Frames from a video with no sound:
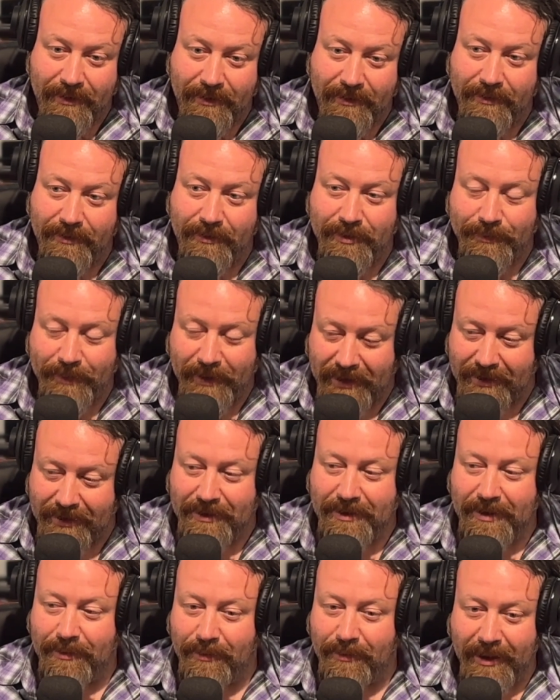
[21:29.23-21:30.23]
You know, and you're speaking the
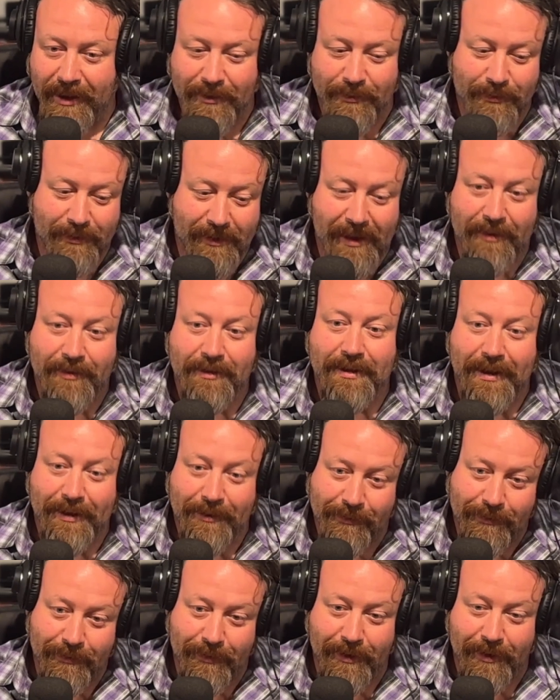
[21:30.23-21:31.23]
same language without
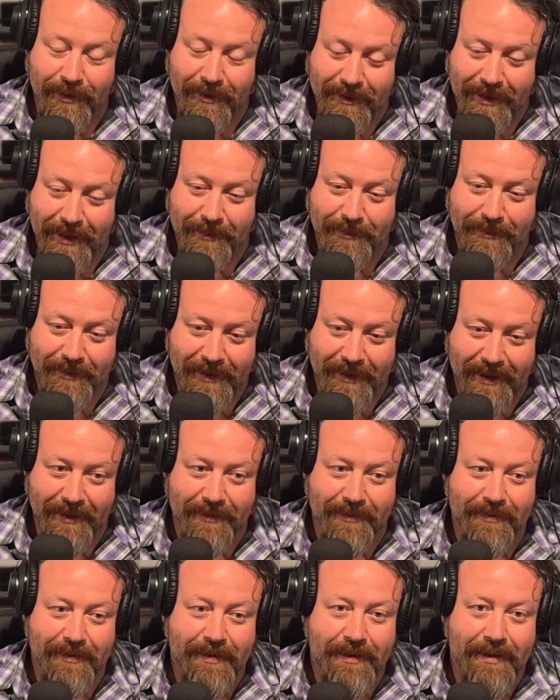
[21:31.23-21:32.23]
saying a word type
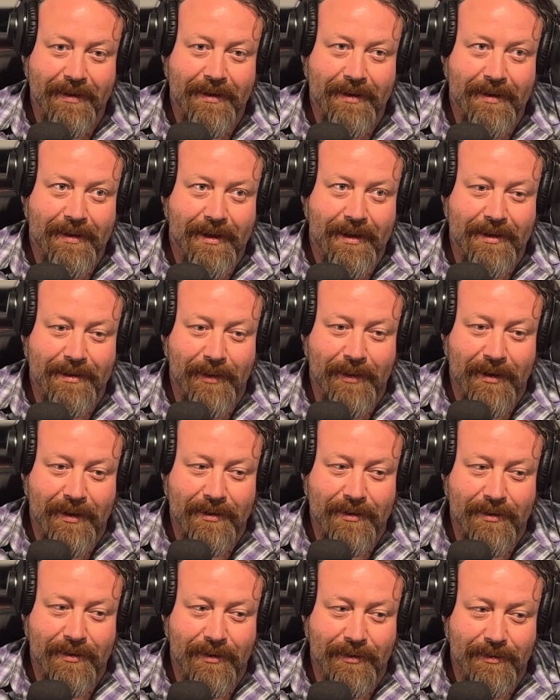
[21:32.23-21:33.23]
thing. That's about
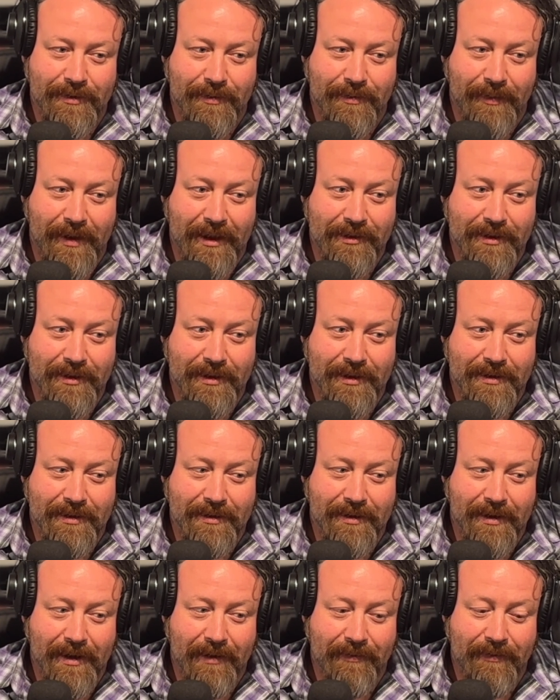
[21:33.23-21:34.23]
as close to magic as
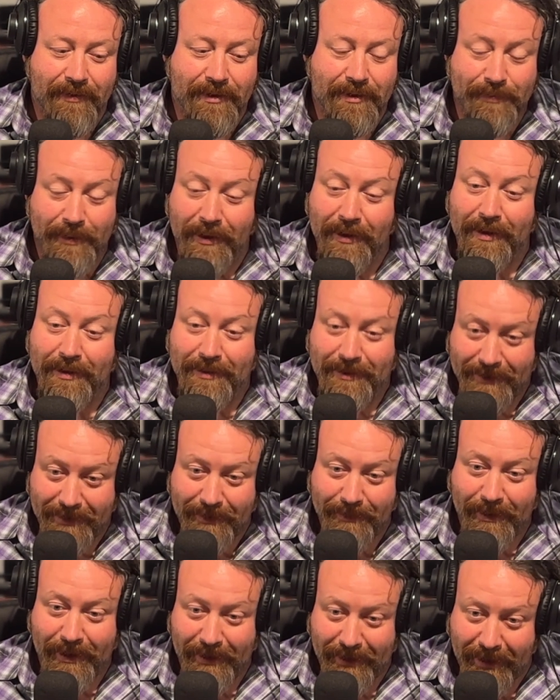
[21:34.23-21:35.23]
I've experienced
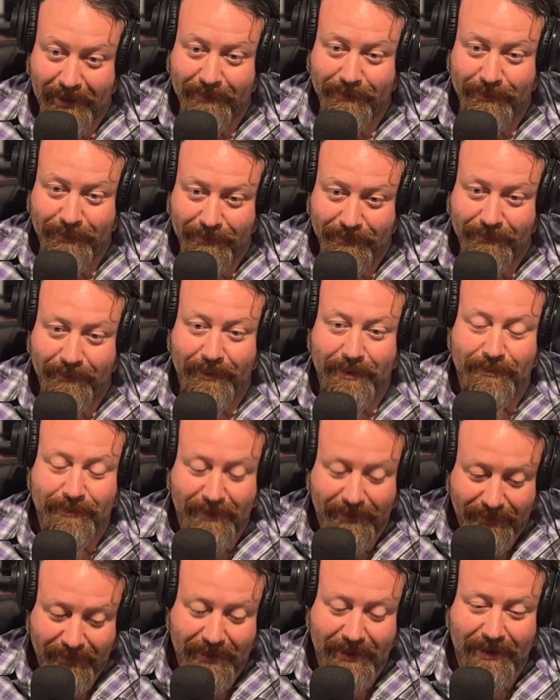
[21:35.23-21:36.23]
in my life, truthfully, is
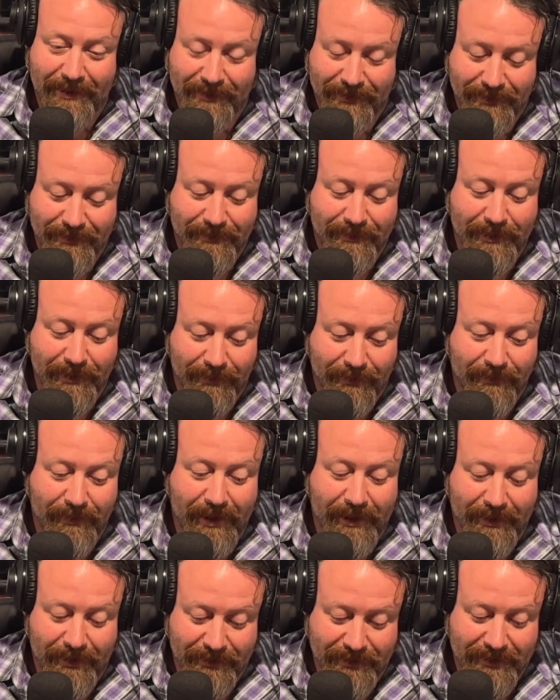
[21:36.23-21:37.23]
when everything's going
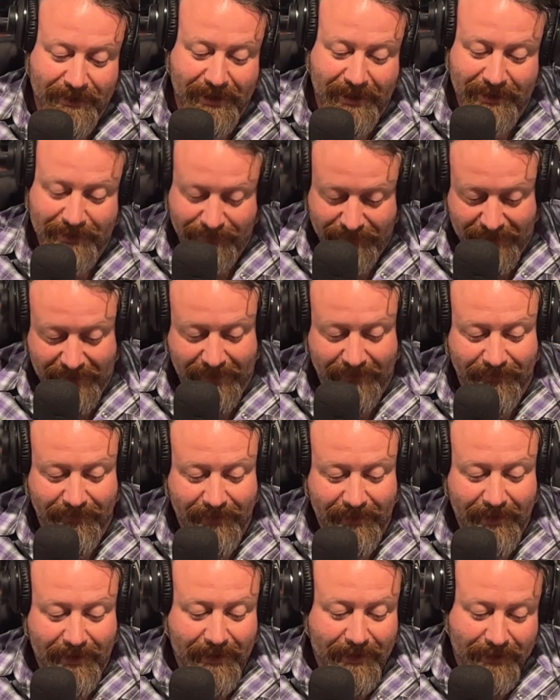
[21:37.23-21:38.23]
right on stage. When you have
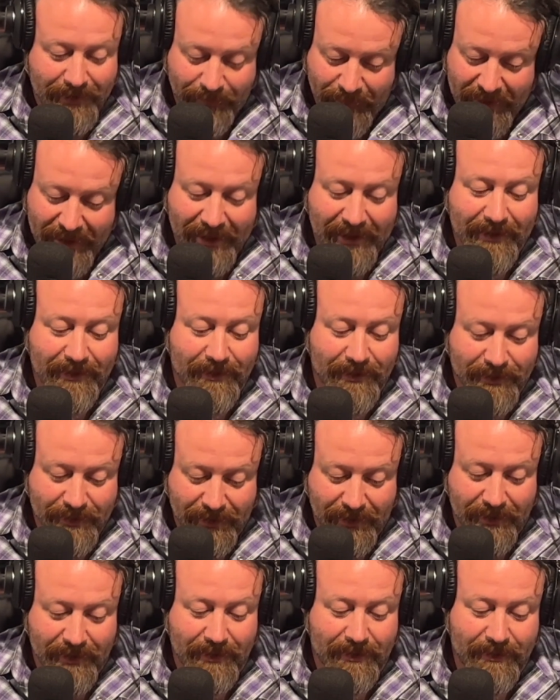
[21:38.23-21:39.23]
the band, the
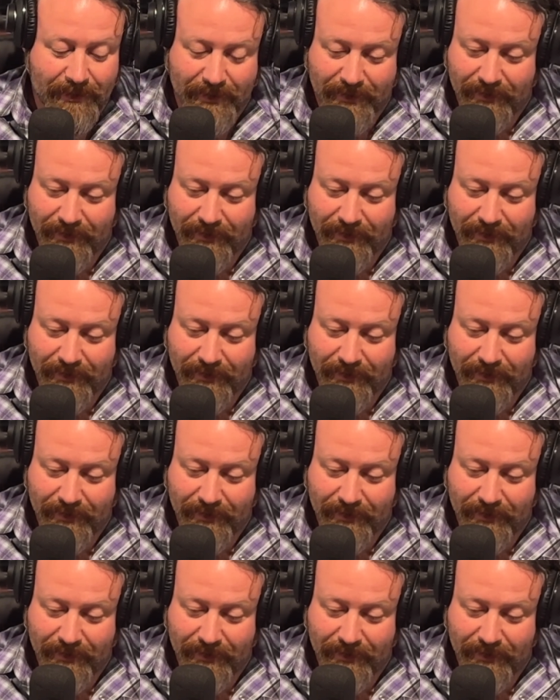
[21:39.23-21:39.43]
song, and